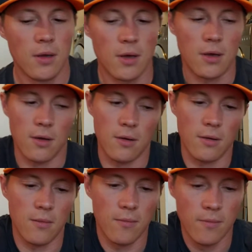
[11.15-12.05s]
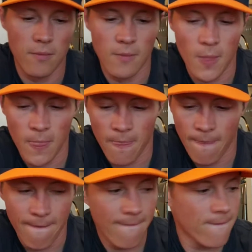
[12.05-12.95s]
Basil
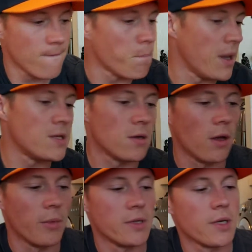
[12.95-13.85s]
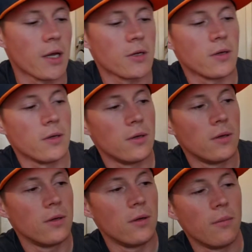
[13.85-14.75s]
hummus, actually.
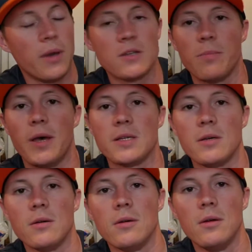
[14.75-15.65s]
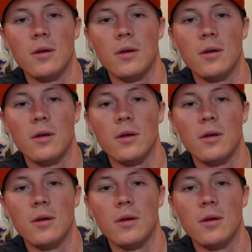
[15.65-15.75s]
Basil pesto.